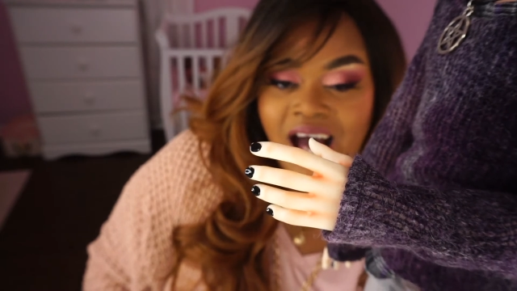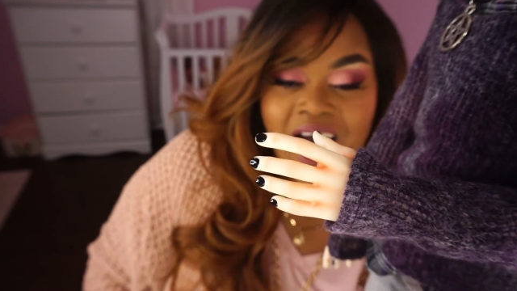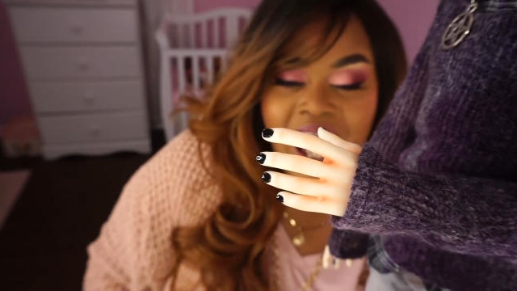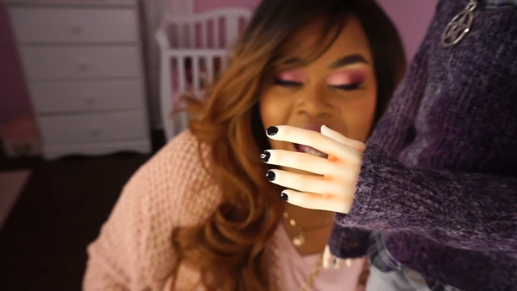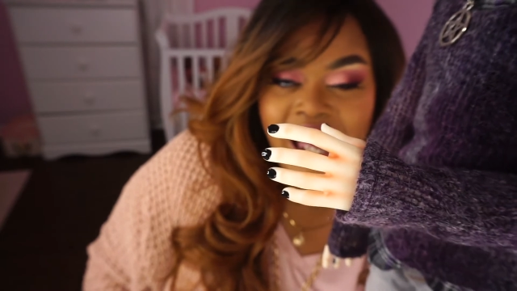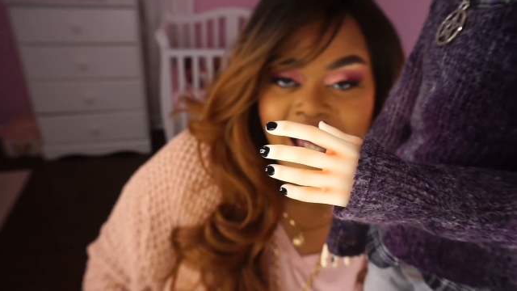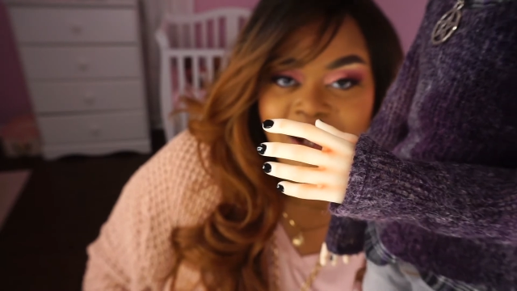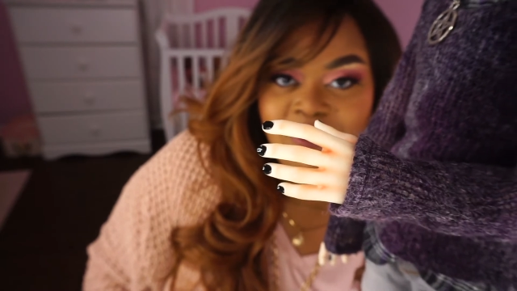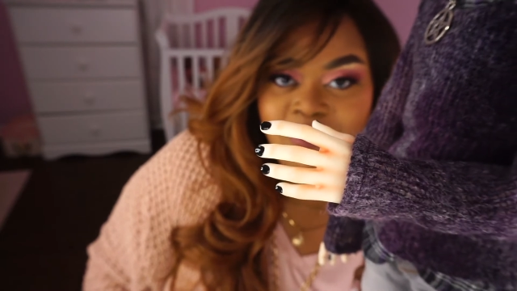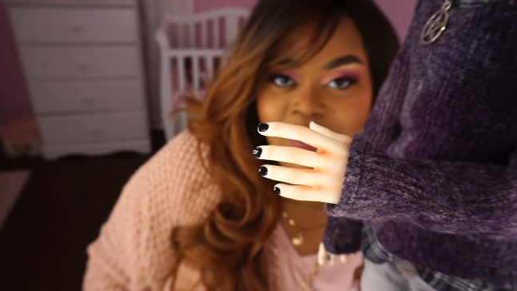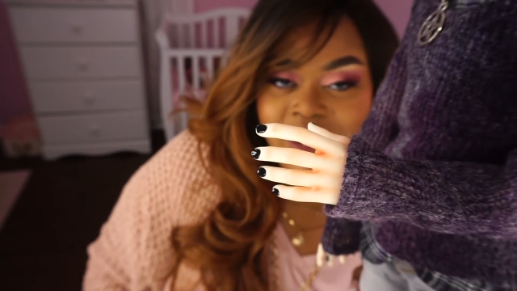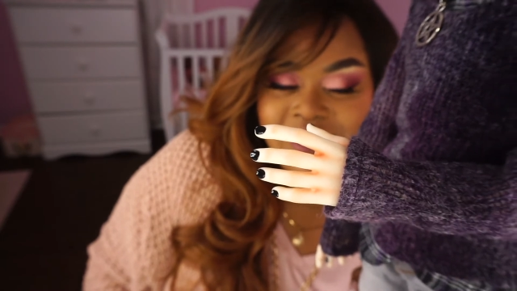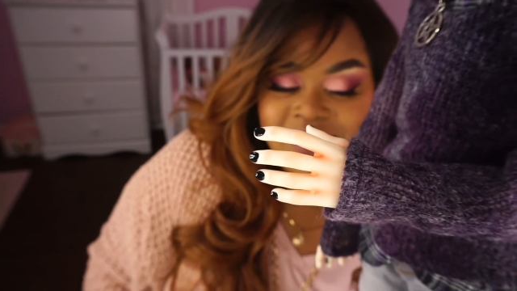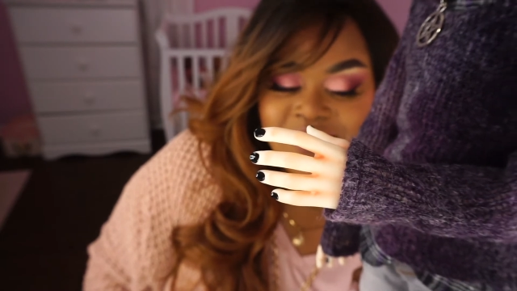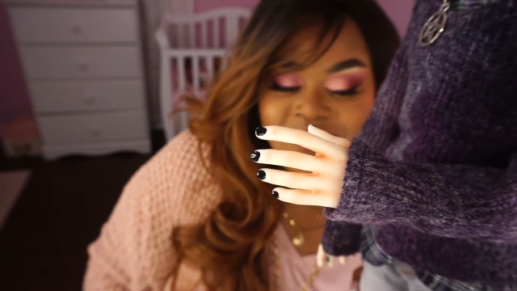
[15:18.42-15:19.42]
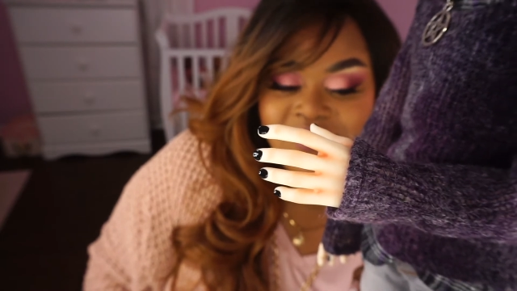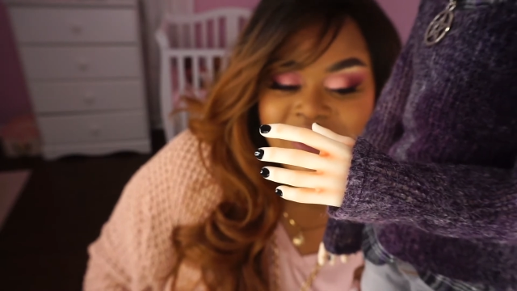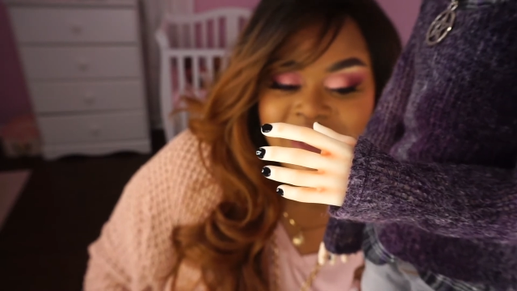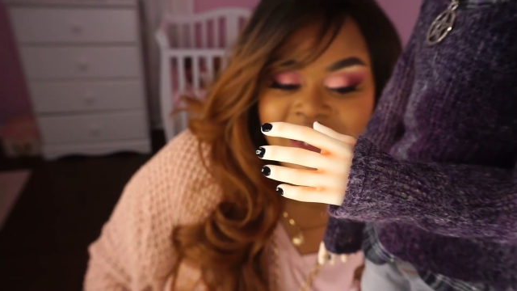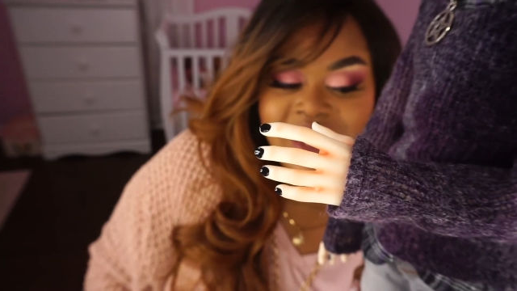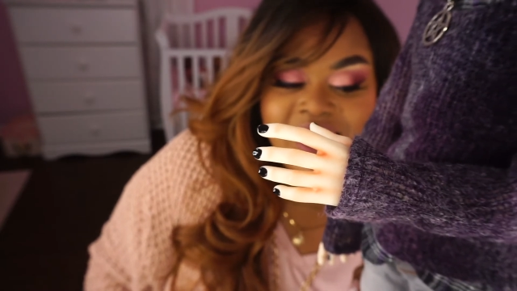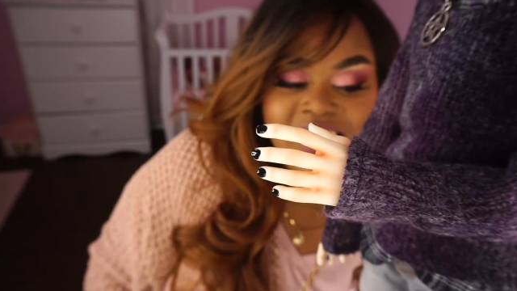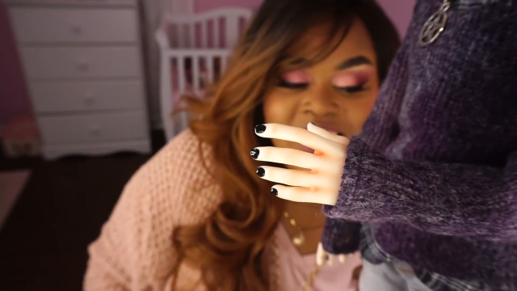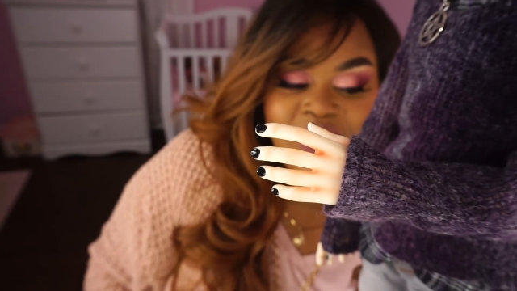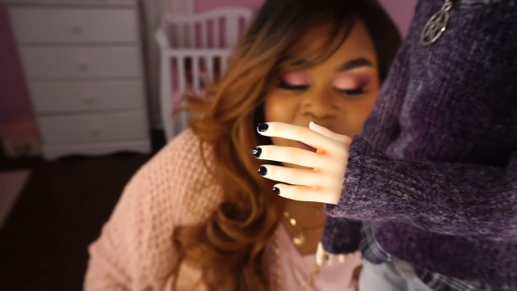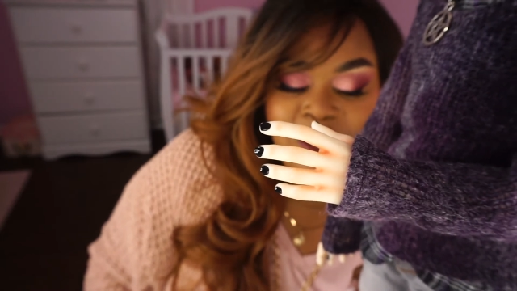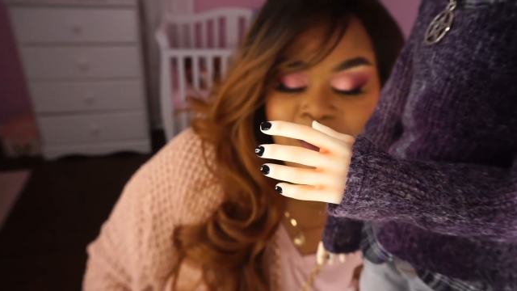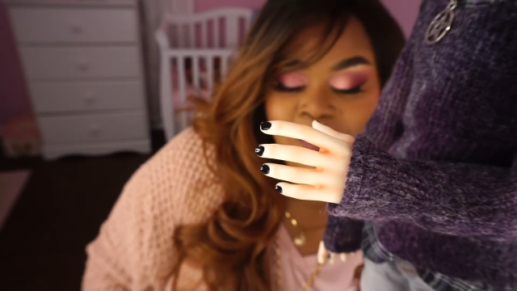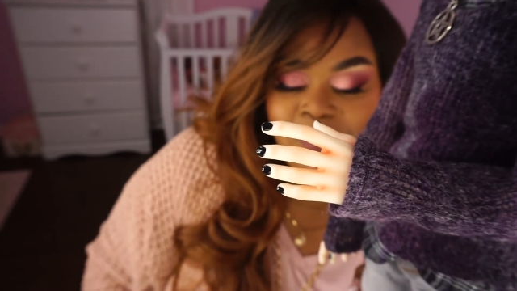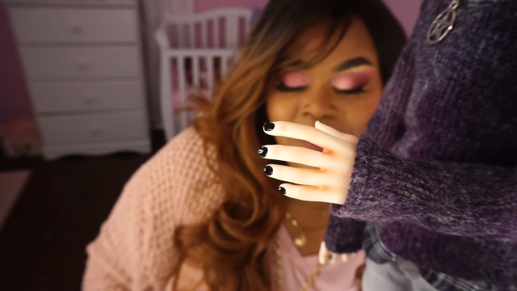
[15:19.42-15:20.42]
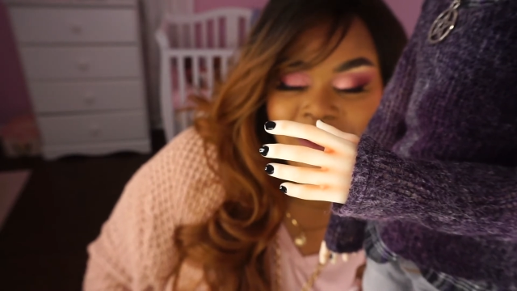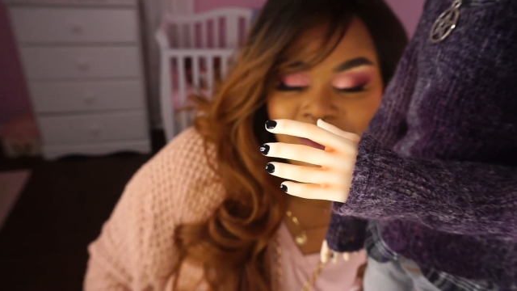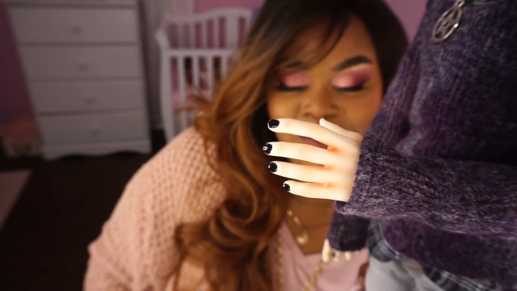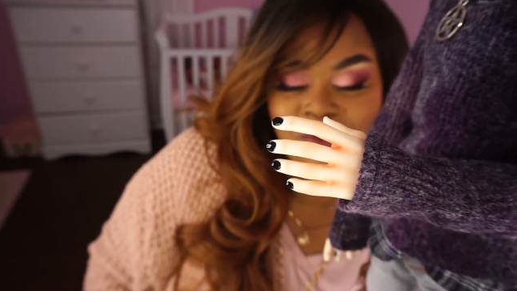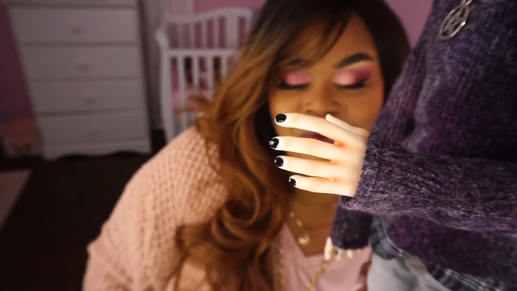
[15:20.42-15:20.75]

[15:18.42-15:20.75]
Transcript: I had wrestled getting him